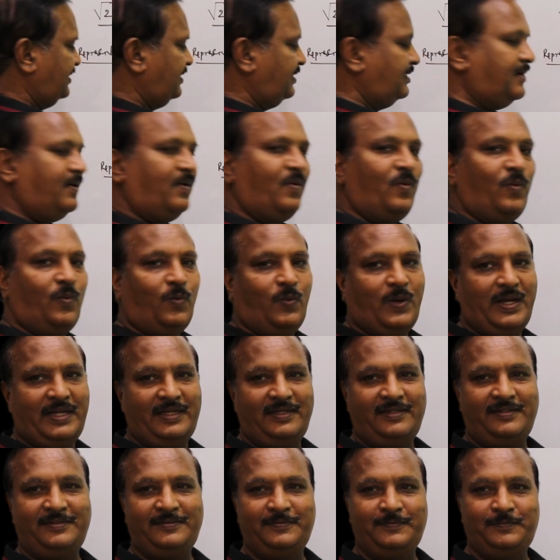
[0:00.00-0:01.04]

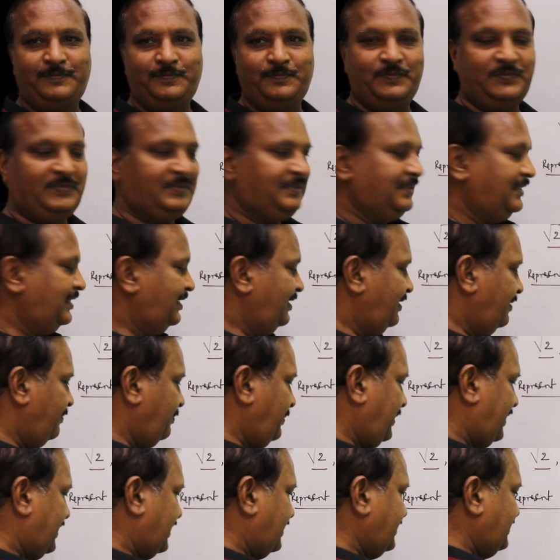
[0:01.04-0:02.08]
1.
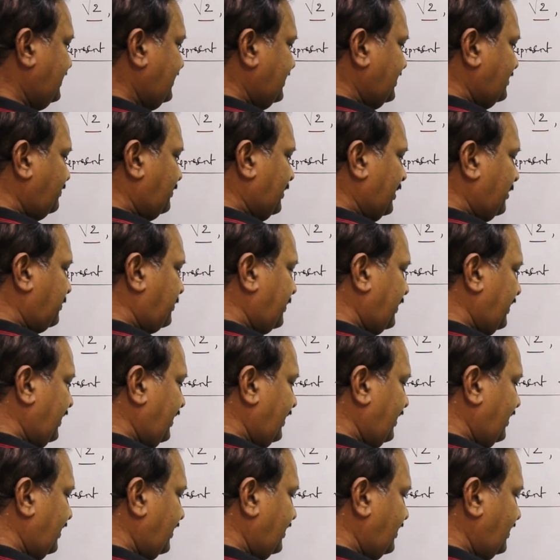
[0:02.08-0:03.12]
Because it is
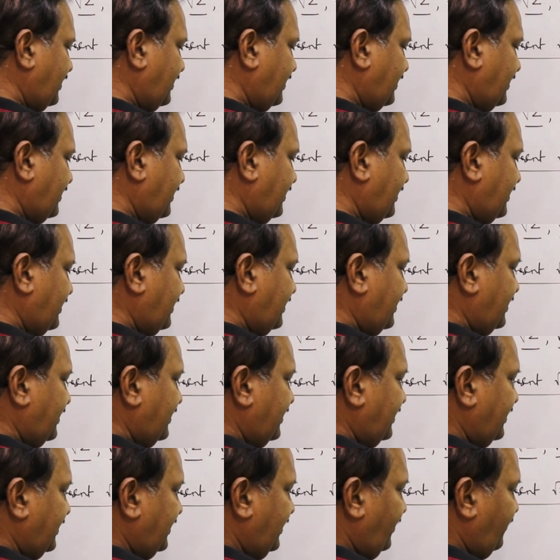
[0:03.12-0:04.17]
perpendicular,
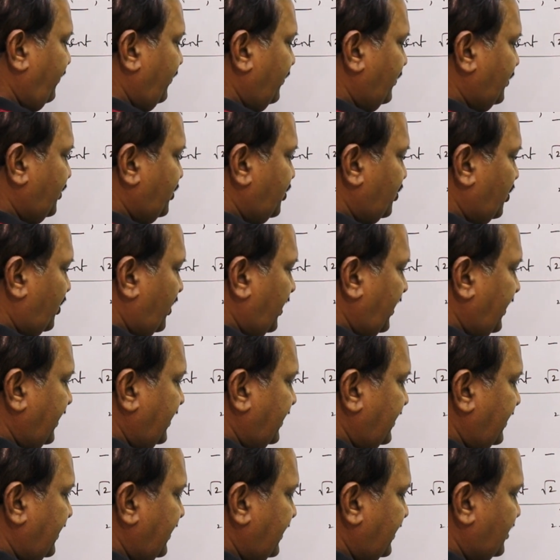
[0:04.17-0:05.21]
if you
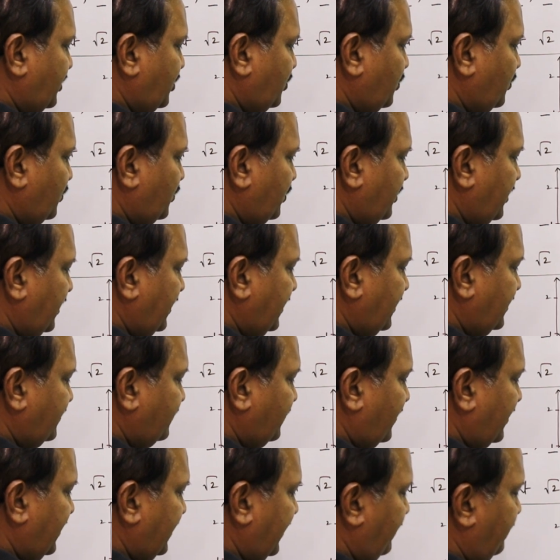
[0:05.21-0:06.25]
join these two things,
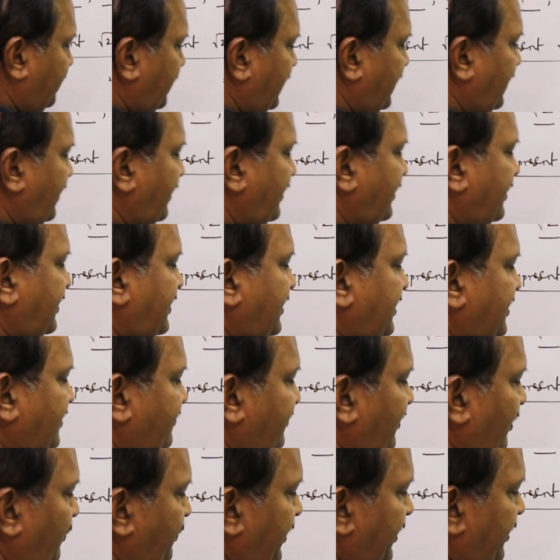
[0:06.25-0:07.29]
what happened? This
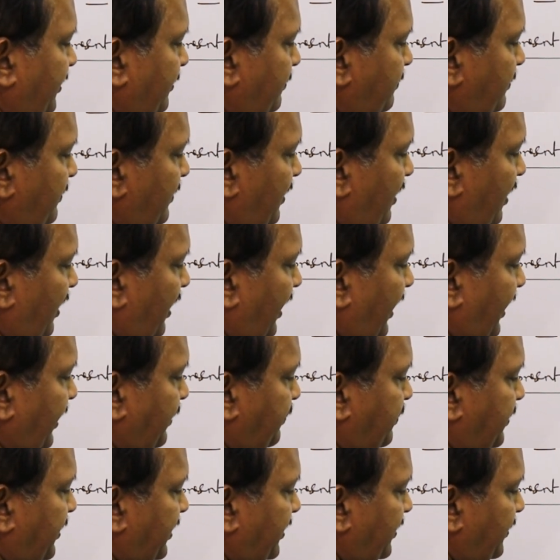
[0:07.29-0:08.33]
will become
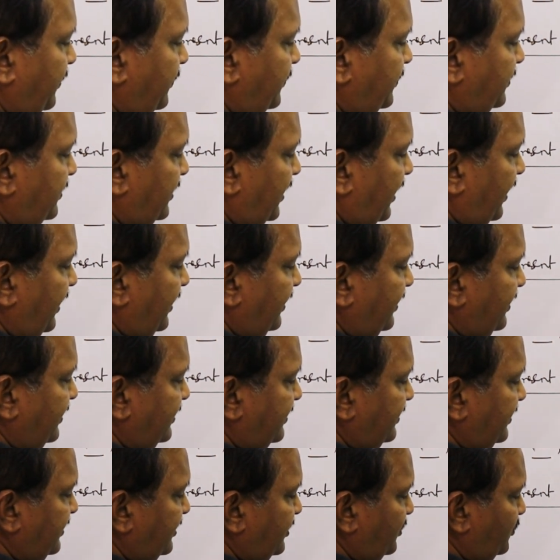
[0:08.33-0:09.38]
hypotenuse and
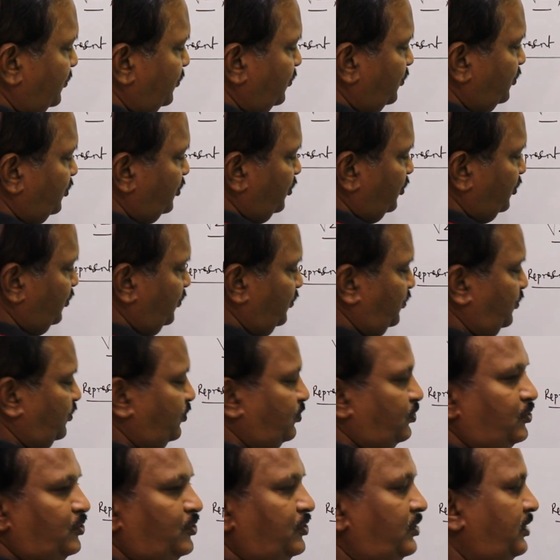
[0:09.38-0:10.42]
this is root 2.
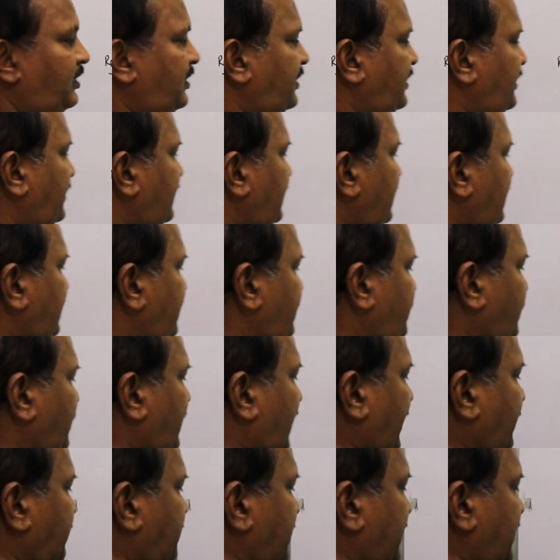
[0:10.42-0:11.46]
So
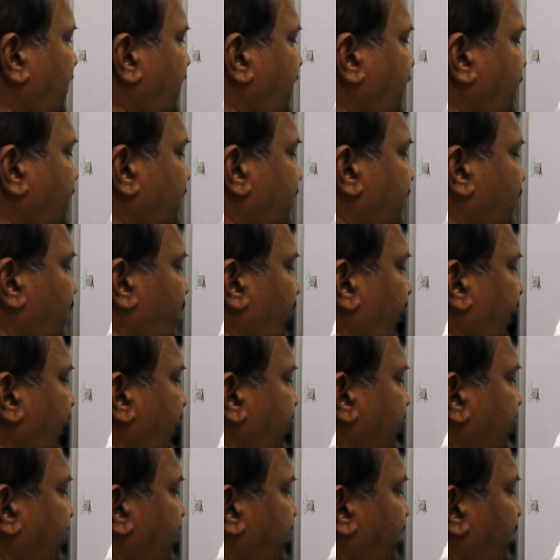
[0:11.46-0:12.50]
hypotenuse square
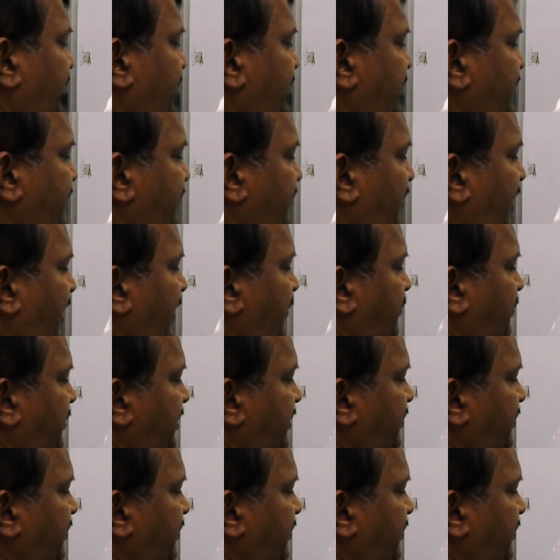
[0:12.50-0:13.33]
is equal to square